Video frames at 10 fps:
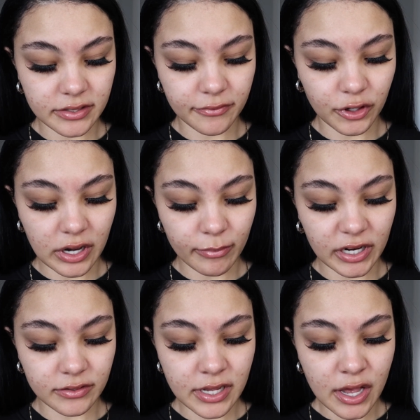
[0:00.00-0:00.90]
for your
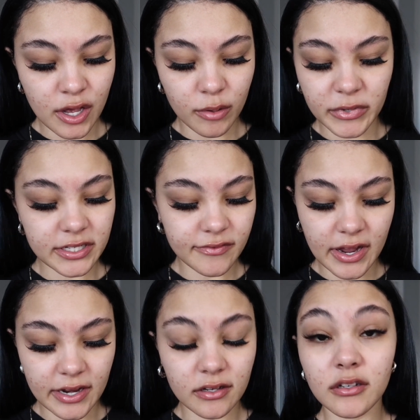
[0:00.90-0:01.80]
eyebrows, but it's
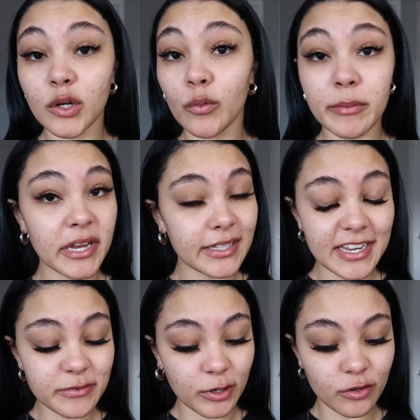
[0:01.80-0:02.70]
fine. We make
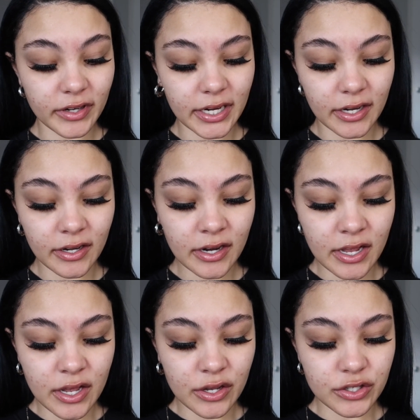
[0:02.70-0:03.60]
things work over here.
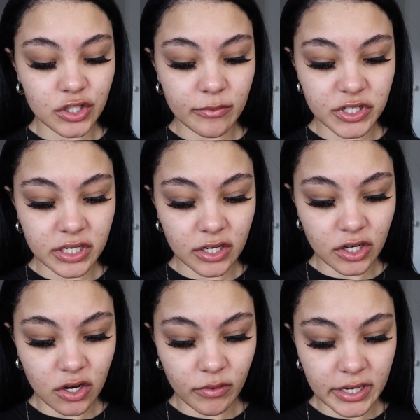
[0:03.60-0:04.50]
So I'm just gonna
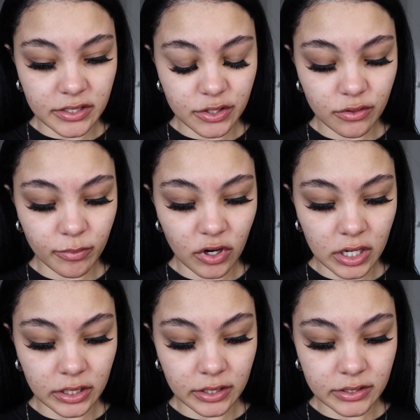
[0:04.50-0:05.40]
go into the
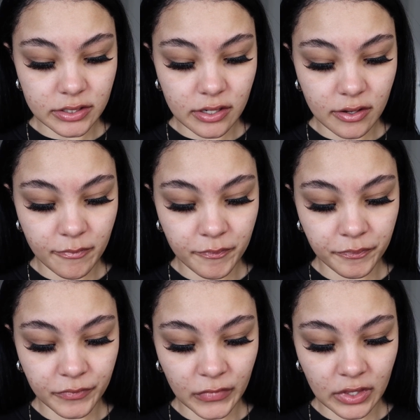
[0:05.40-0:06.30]
product
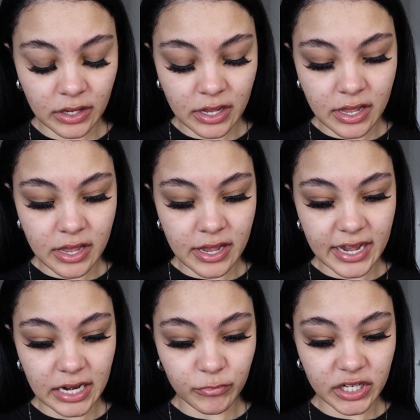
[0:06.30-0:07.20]

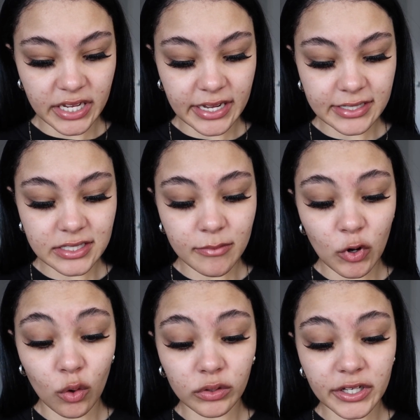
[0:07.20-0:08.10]
and I'm gonna get some
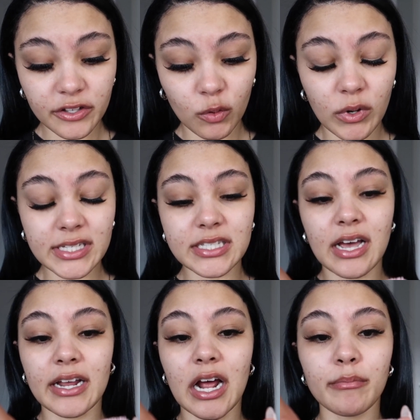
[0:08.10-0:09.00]
only on the one
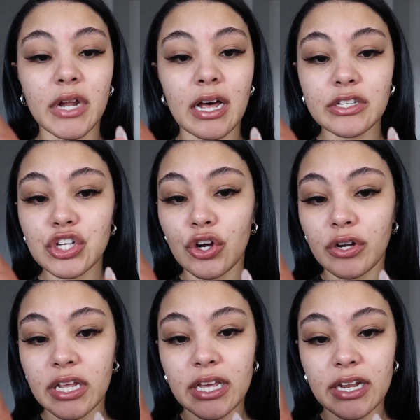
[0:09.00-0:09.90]
side. I'm not
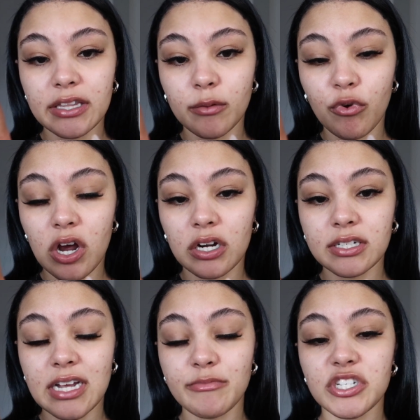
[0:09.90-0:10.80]
turning it in the
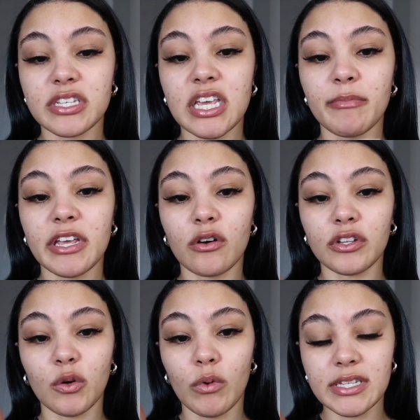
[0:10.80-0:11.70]
product. I'm just keeping it on
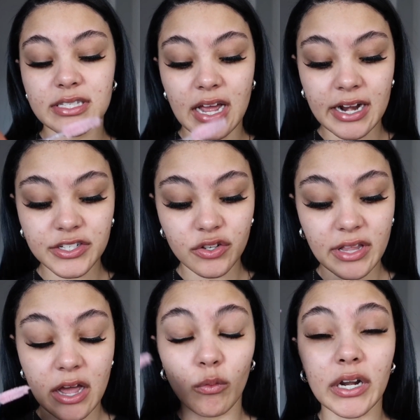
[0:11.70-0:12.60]
the one side so
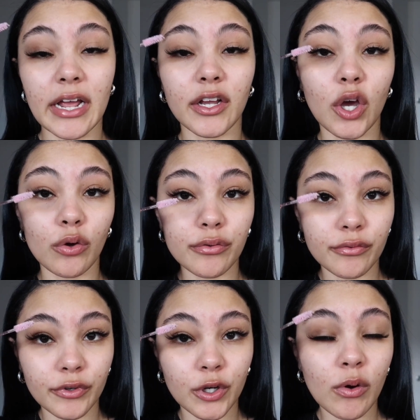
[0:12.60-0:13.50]
that when I go
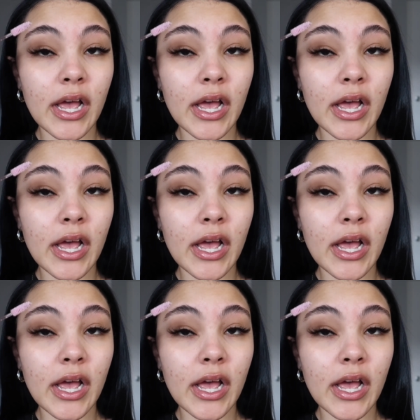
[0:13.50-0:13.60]
through,